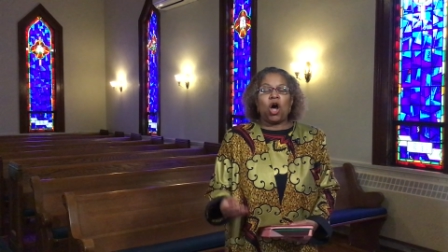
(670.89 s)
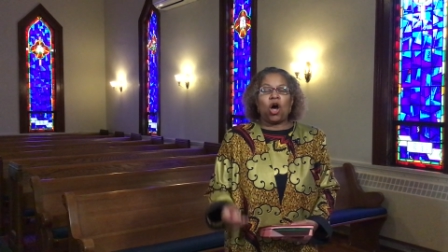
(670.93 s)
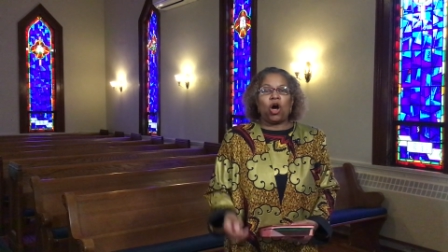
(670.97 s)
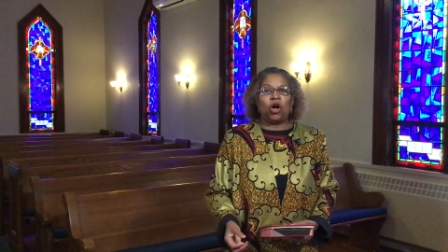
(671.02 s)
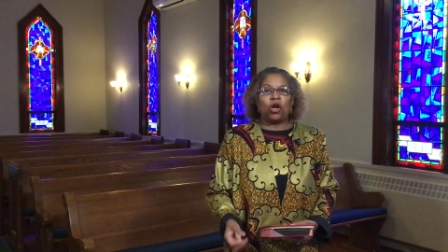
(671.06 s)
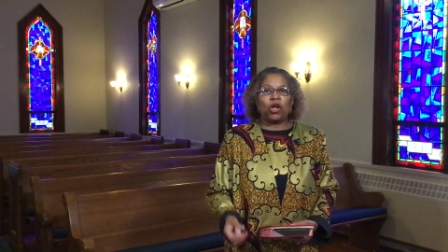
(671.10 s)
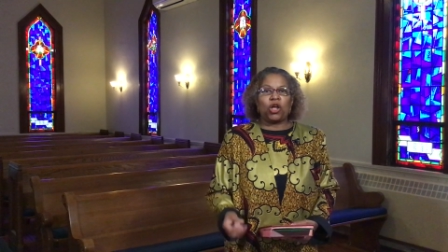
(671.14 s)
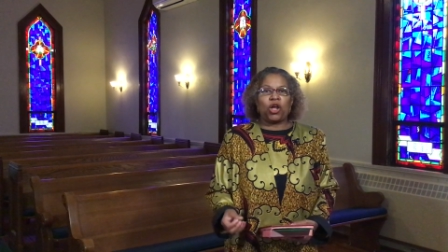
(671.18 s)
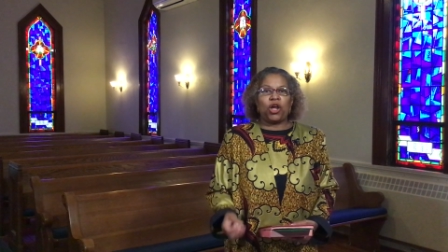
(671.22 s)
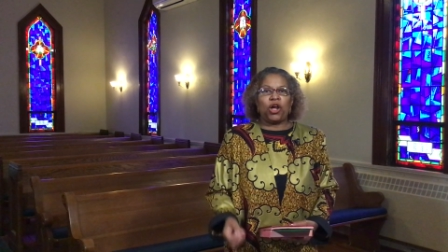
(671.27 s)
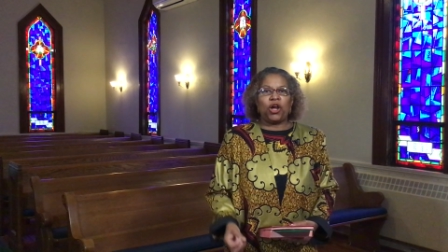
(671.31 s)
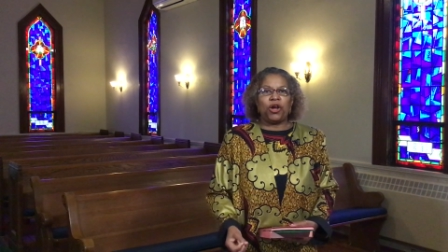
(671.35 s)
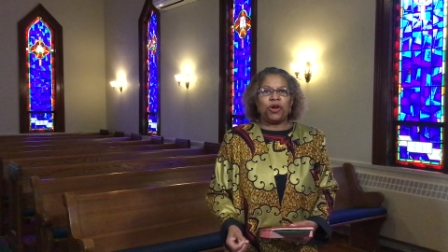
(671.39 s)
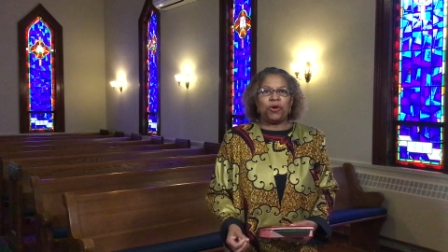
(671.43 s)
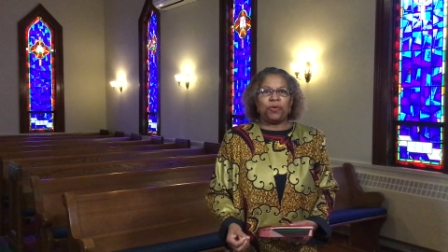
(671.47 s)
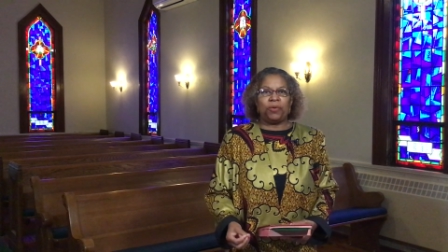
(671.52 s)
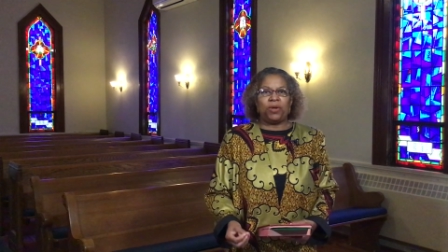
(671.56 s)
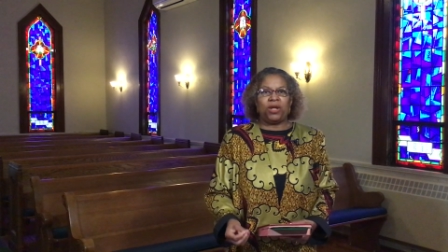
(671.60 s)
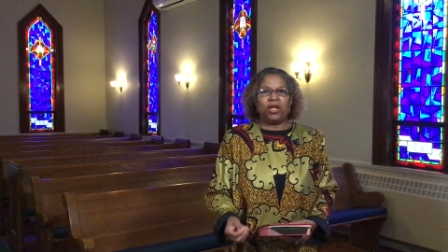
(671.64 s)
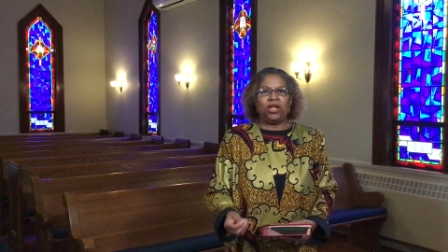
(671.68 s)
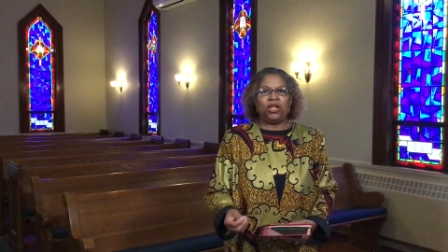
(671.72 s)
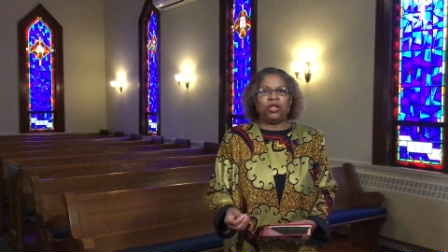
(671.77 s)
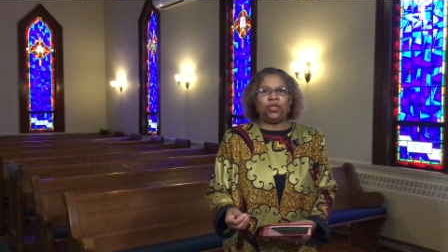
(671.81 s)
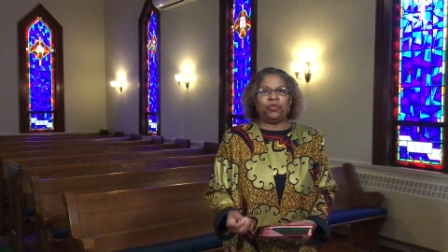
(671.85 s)

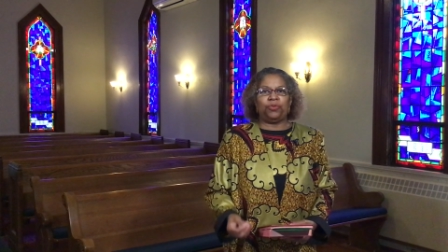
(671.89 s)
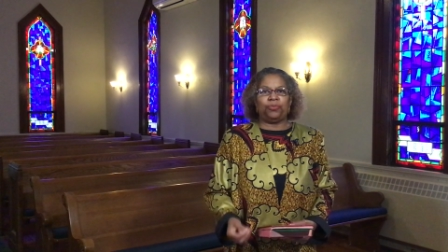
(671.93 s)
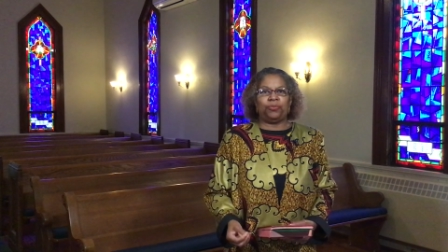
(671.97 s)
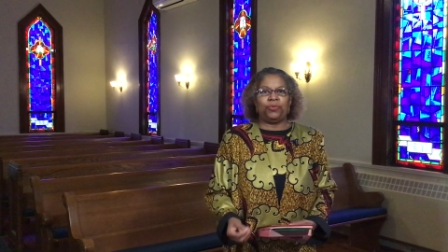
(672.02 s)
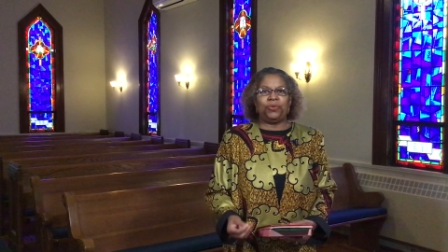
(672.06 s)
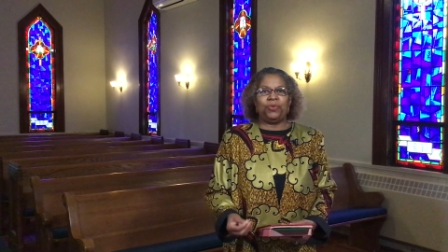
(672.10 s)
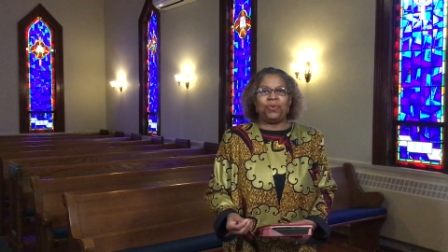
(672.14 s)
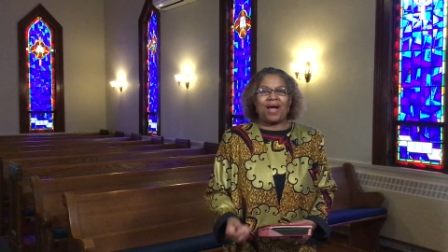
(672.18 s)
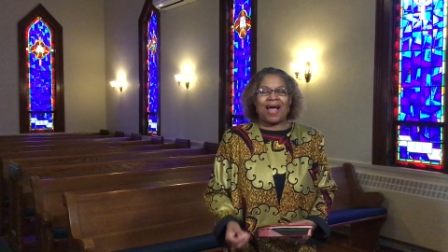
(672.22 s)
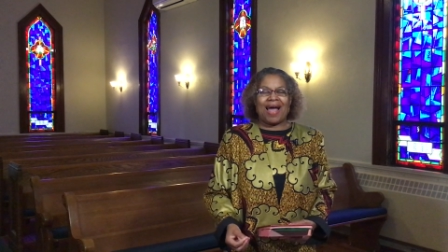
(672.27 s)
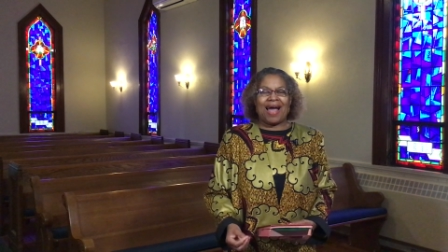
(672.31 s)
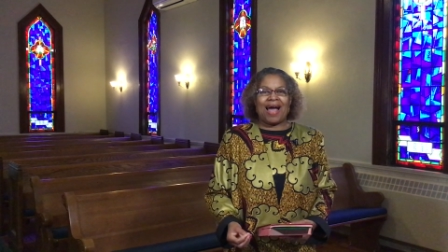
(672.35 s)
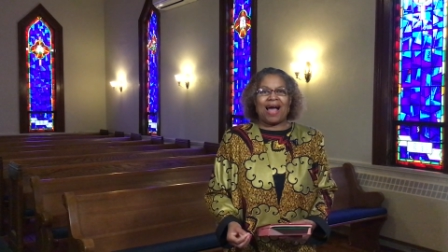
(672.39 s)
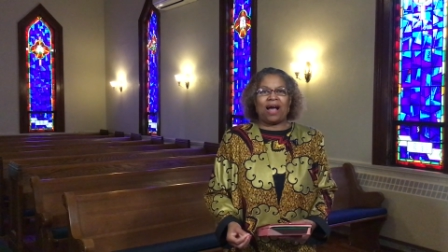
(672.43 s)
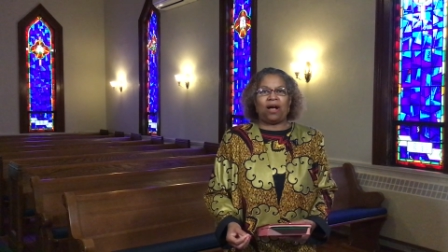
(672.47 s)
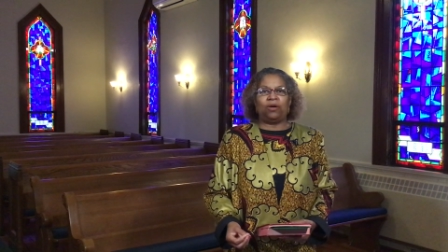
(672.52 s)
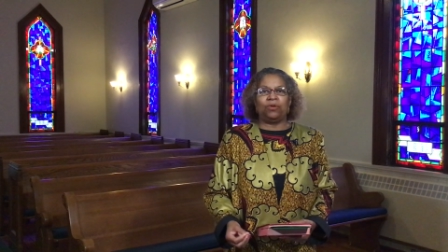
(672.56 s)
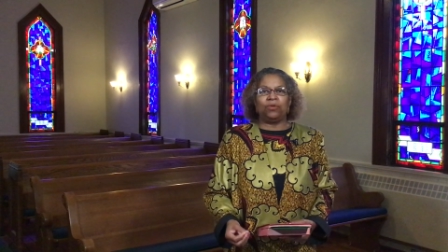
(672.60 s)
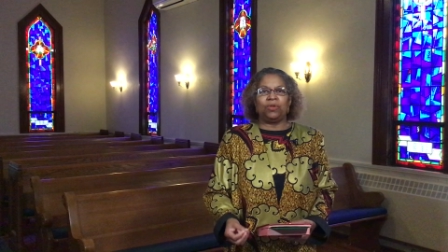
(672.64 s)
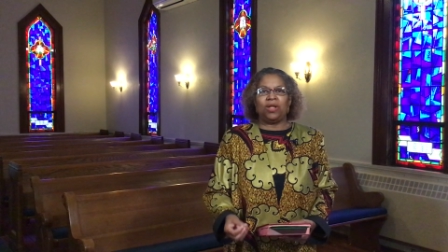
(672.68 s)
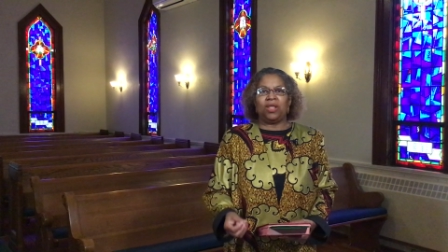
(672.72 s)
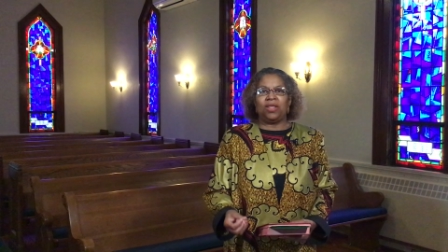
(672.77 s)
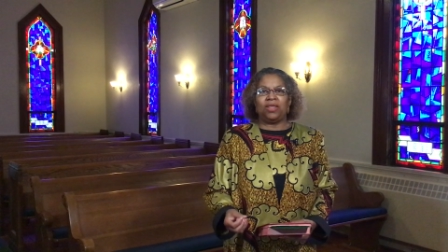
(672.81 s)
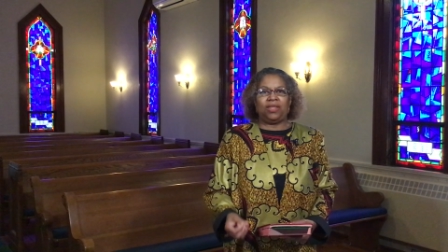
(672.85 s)
occurring
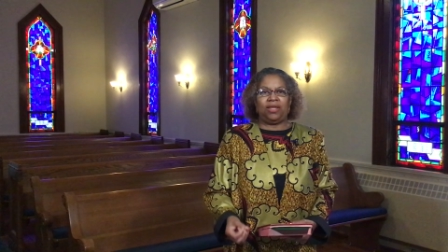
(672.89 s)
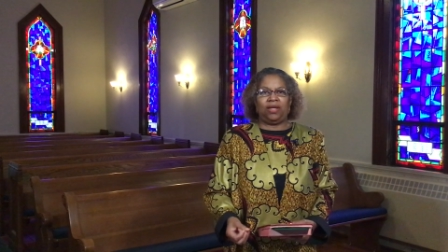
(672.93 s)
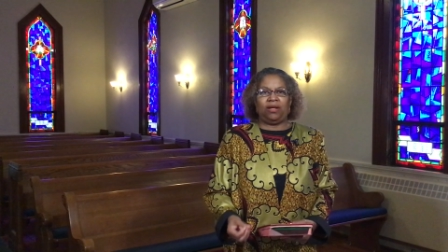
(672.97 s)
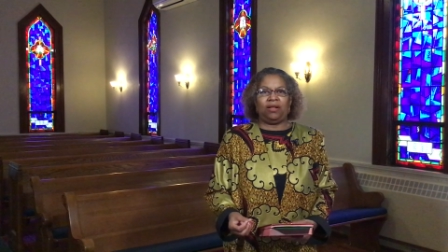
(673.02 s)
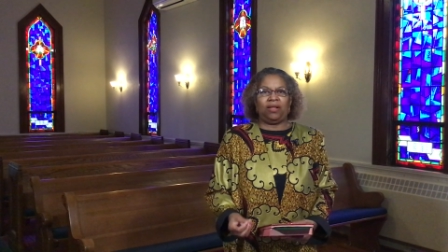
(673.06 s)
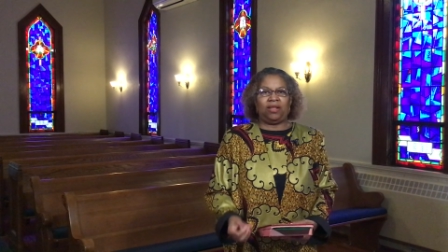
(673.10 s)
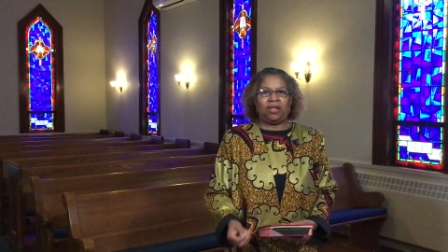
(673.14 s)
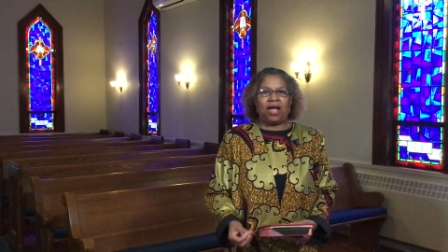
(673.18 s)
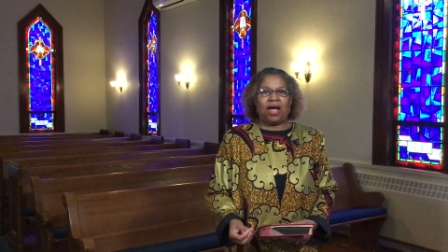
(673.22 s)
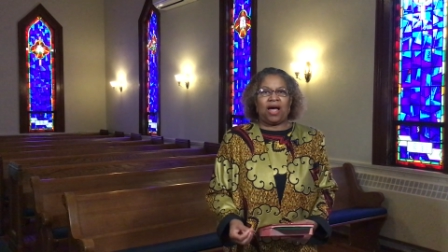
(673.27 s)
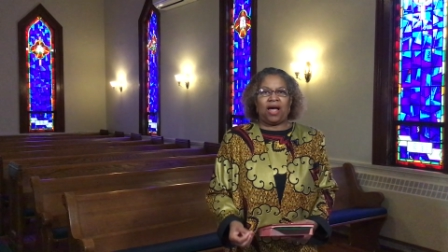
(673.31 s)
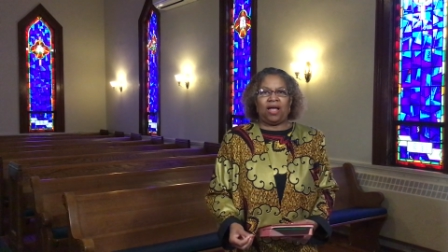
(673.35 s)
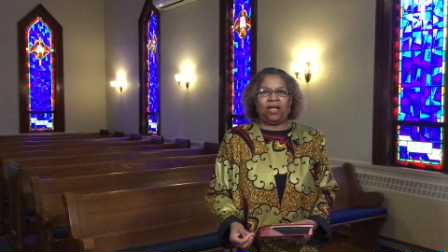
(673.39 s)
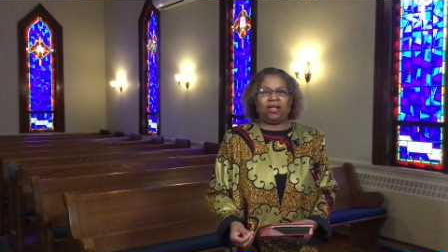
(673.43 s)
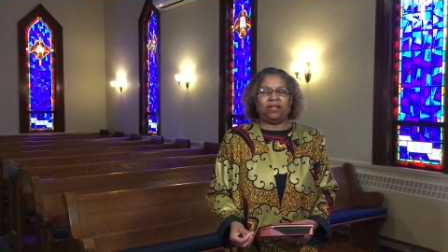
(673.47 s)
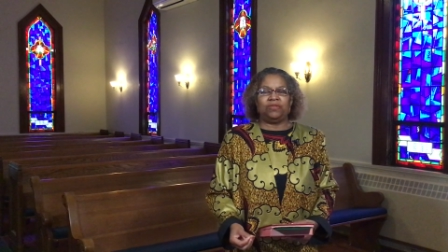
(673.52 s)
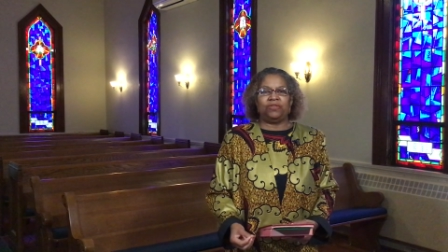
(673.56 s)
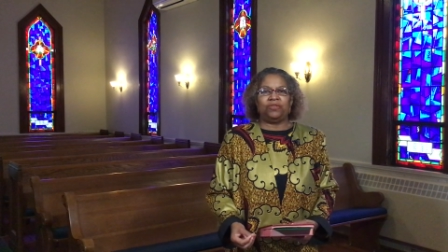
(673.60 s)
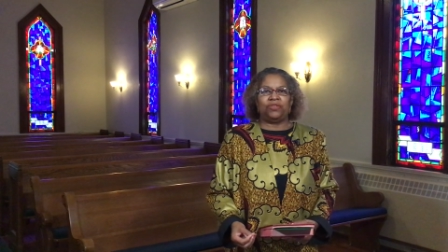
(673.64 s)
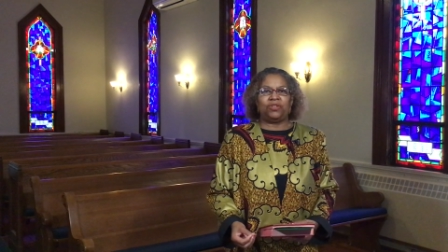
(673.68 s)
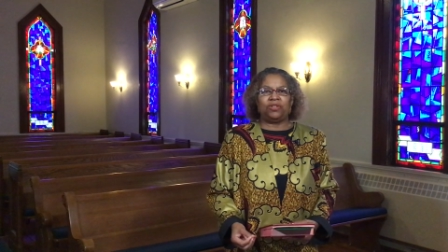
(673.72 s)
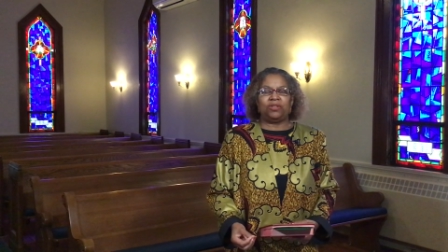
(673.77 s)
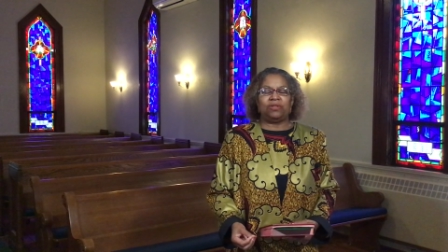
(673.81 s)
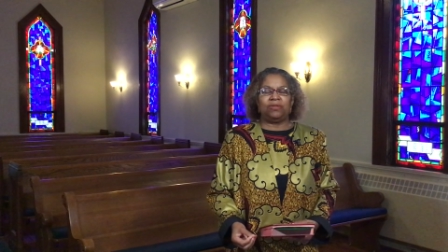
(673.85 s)
throughout their
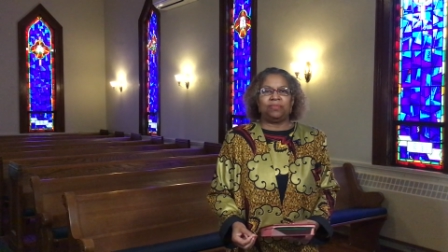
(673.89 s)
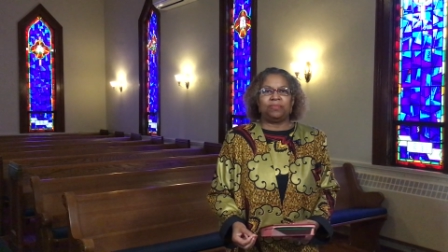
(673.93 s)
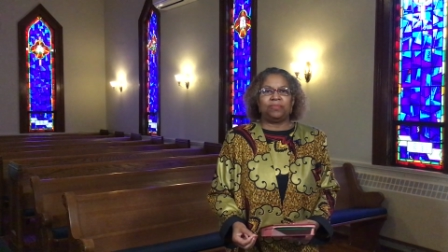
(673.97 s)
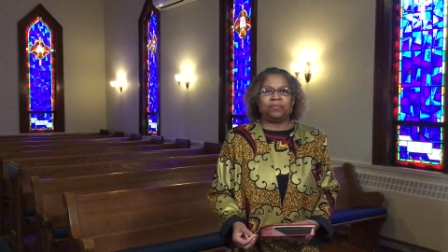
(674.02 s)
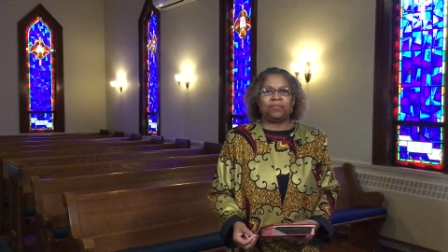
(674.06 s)
lives.